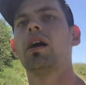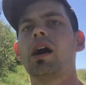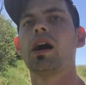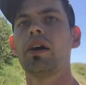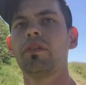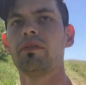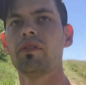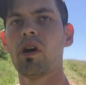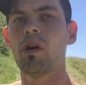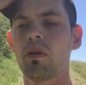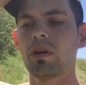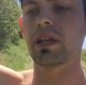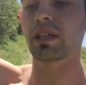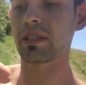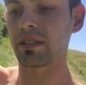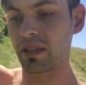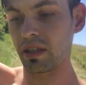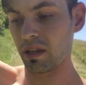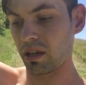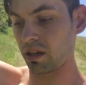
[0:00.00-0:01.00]
I've
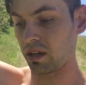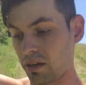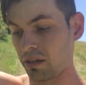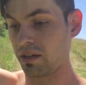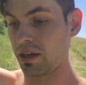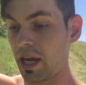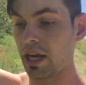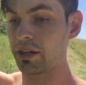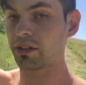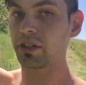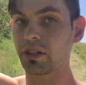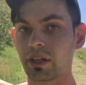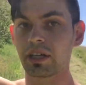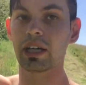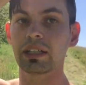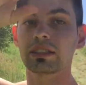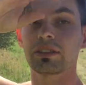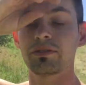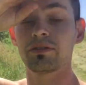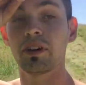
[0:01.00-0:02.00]
noticed that nature
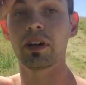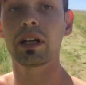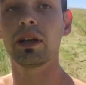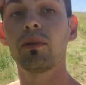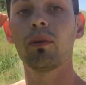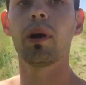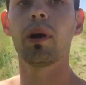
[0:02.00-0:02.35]
has a funny